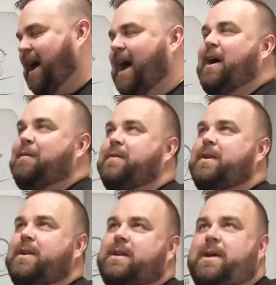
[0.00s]
I
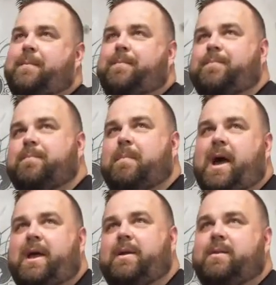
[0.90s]
offered
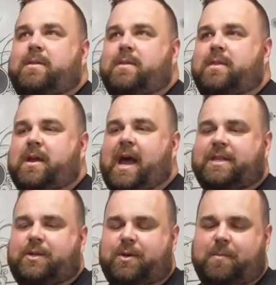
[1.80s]
the
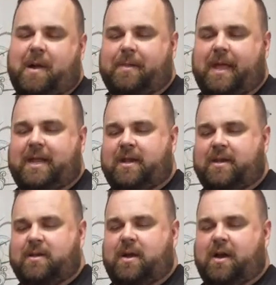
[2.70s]
guys who do my
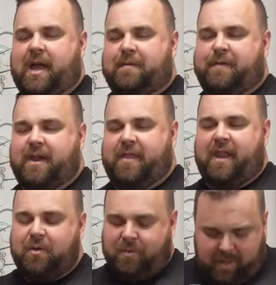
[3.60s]
plating are kind of funny.
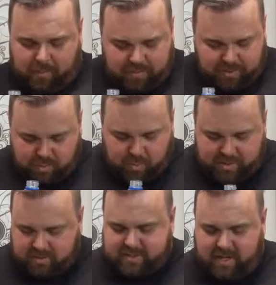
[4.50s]
They won't do
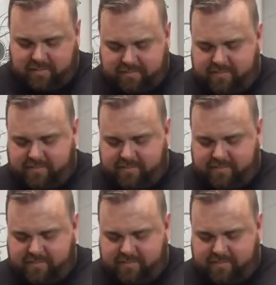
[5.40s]
wheel stuff